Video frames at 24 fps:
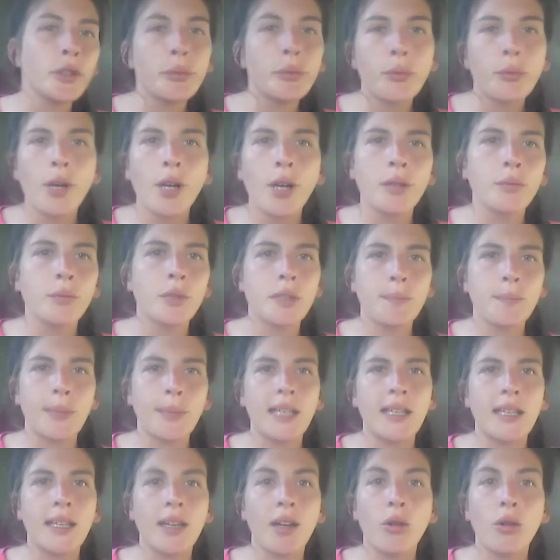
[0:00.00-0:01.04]
one would
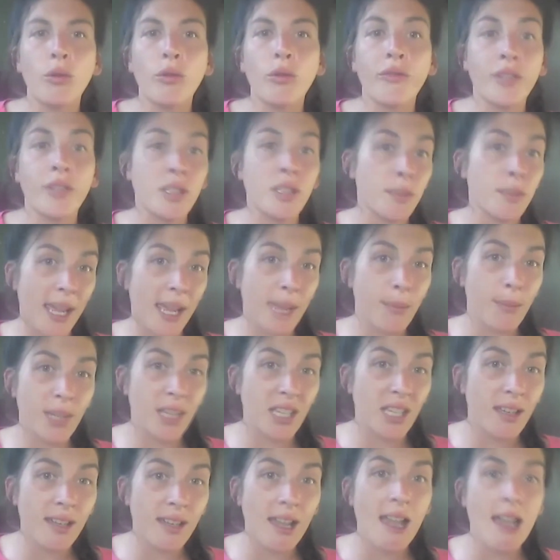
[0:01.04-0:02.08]
be orphaned
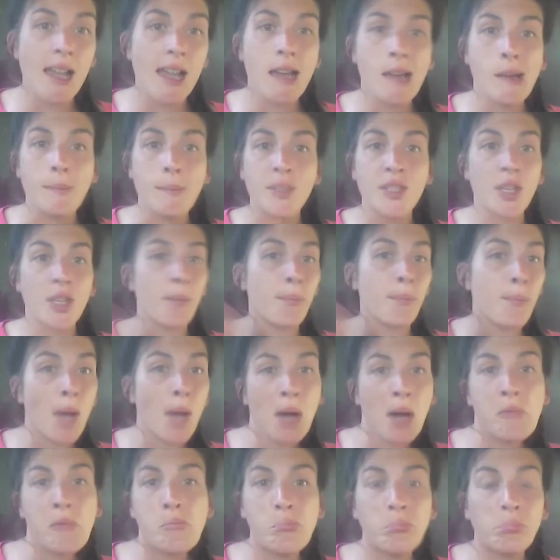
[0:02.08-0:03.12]
baby. Um, so
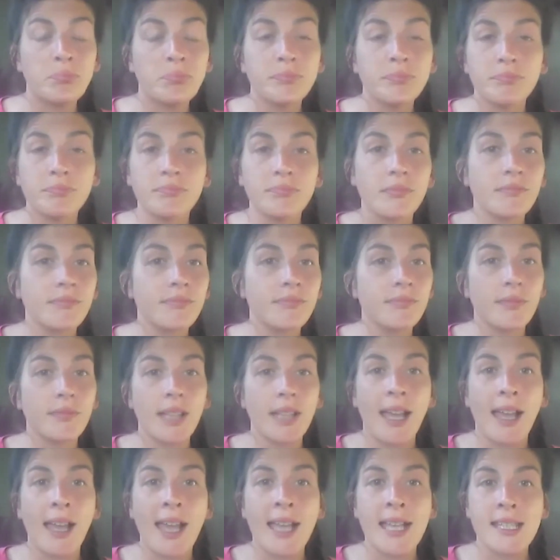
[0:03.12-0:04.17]
mum
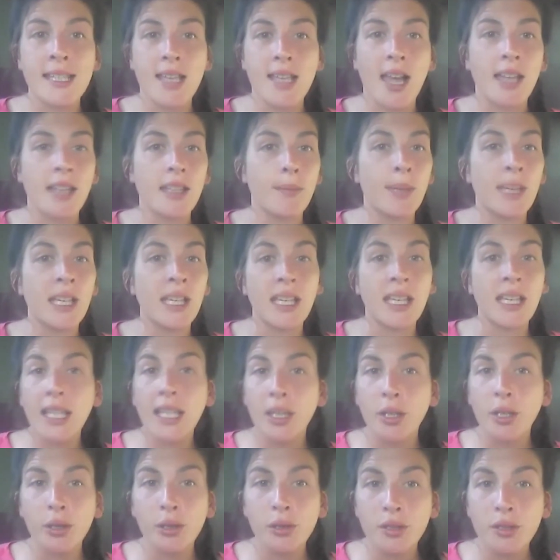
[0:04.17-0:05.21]
has either been
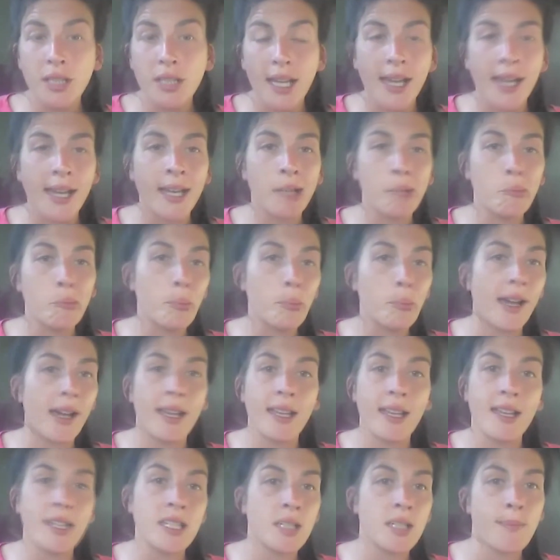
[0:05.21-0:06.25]
killed um, by
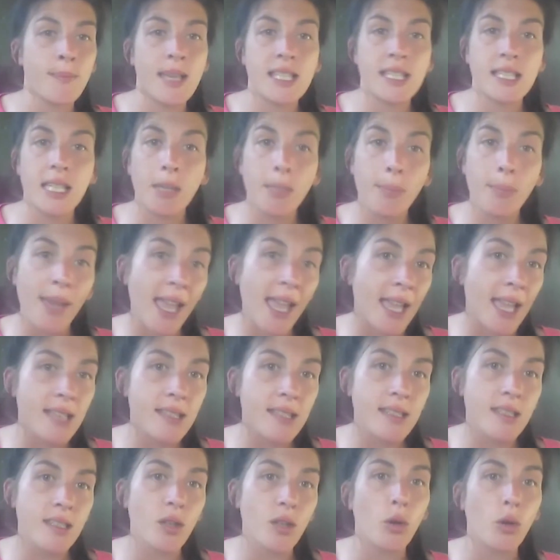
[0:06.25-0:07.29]
a domestic
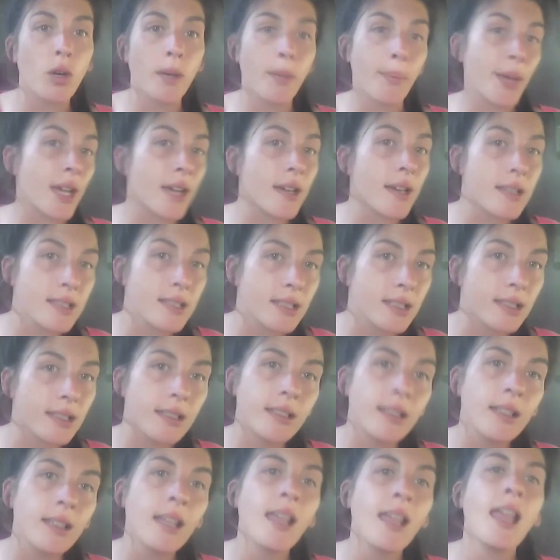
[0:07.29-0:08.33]
pet or a
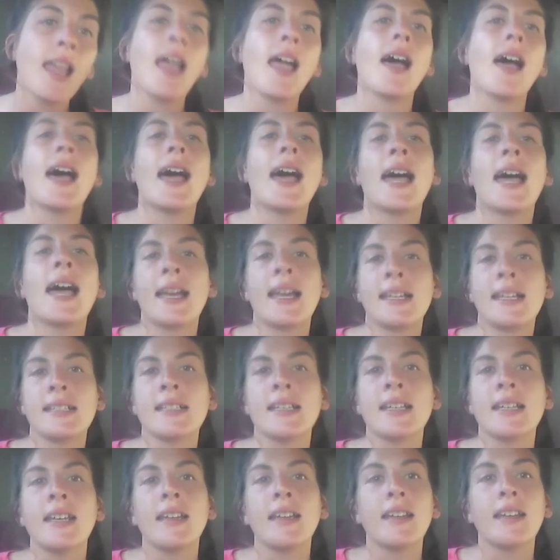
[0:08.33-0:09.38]
person, and
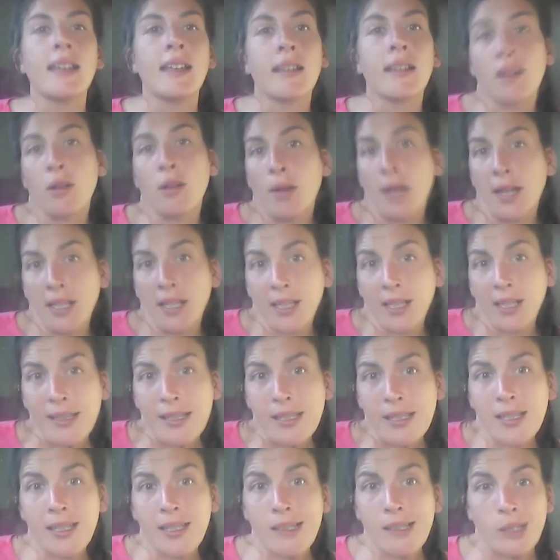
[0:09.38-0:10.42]
it's quite
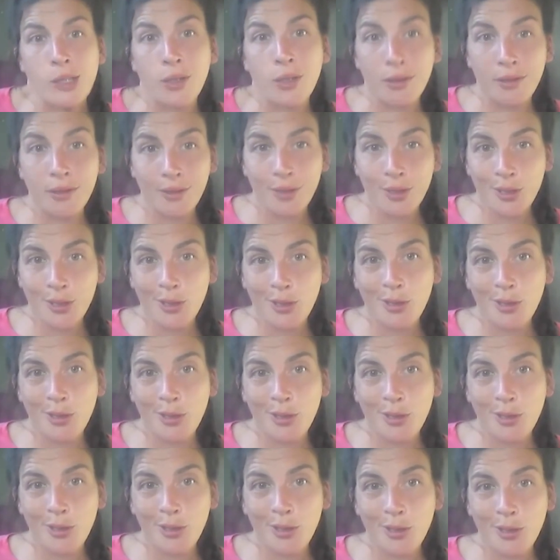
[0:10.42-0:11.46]
easy to
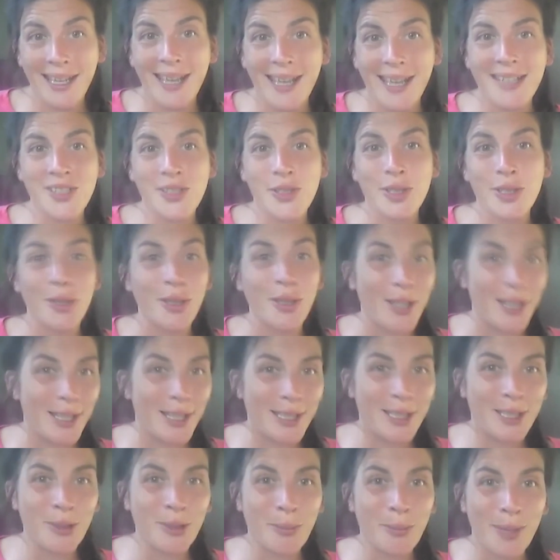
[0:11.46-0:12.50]
to catch a
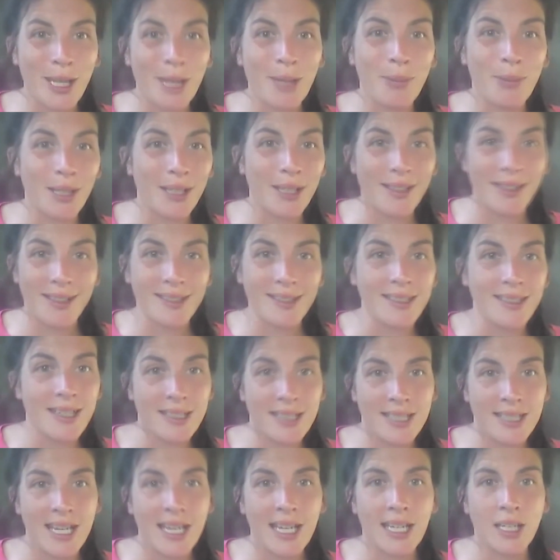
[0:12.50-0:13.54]
little baby and,
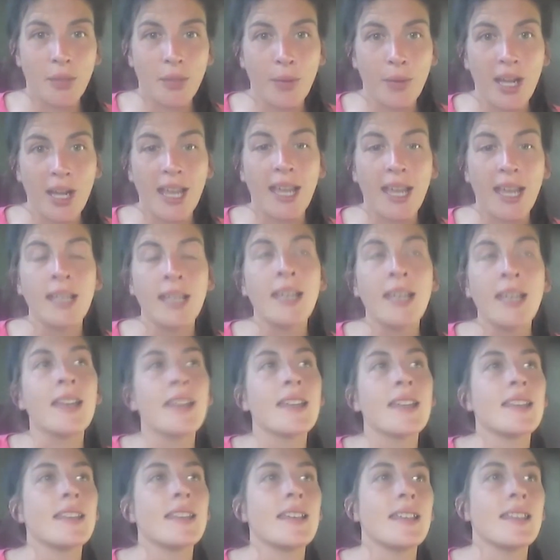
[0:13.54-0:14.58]
and take it away.
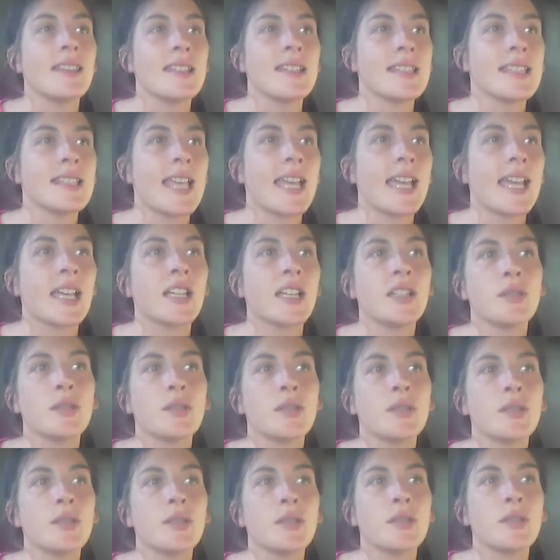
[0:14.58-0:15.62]
The, the second
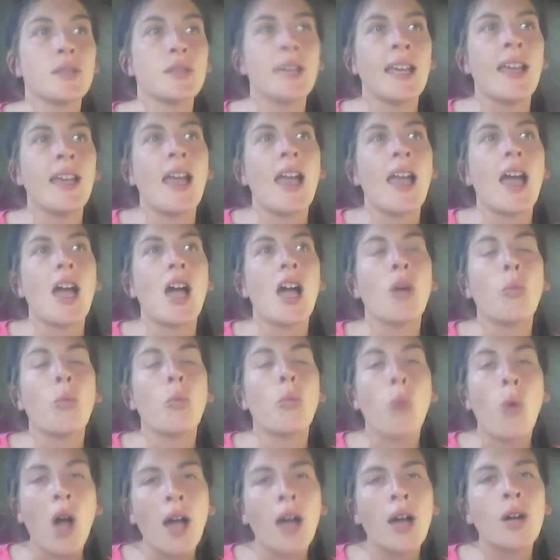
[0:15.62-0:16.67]
would be a
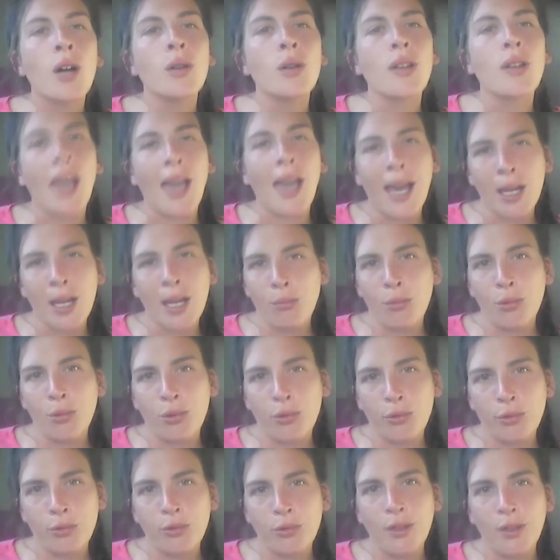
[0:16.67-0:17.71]
wild
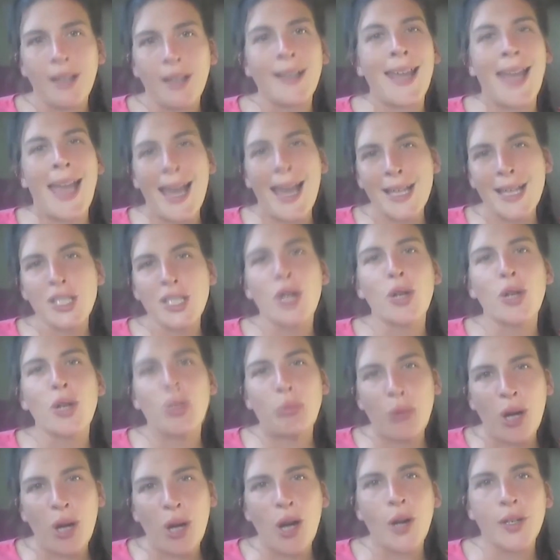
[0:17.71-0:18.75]
animal, an
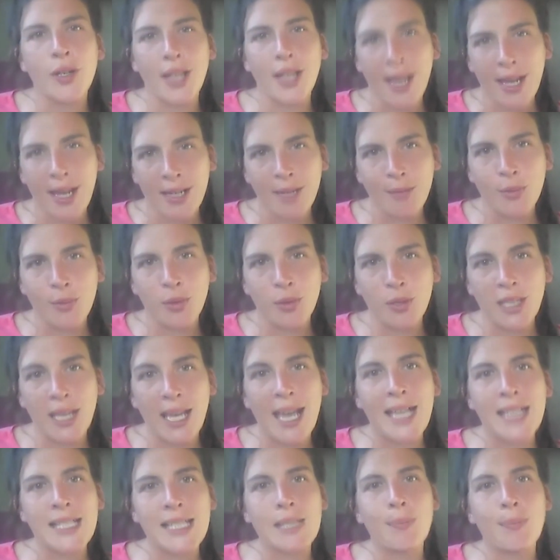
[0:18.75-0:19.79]
adult wild animal
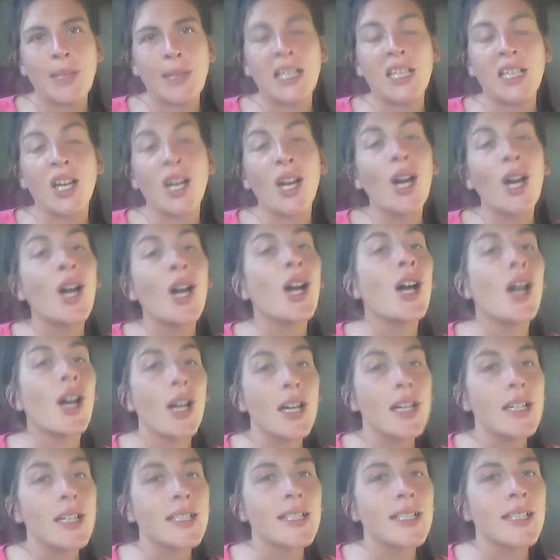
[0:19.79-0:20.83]
that has been
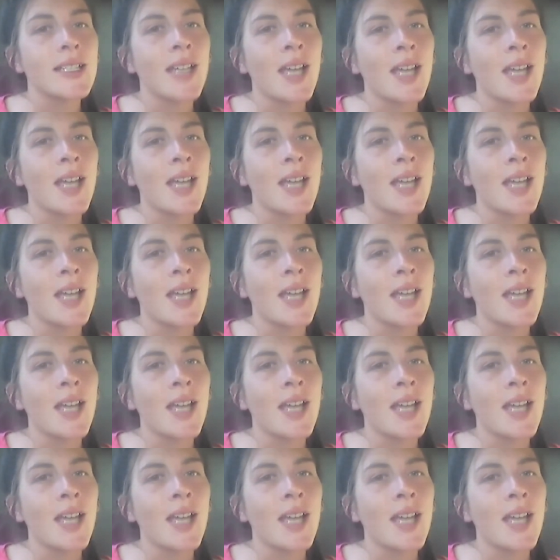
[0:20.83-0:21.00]
hurt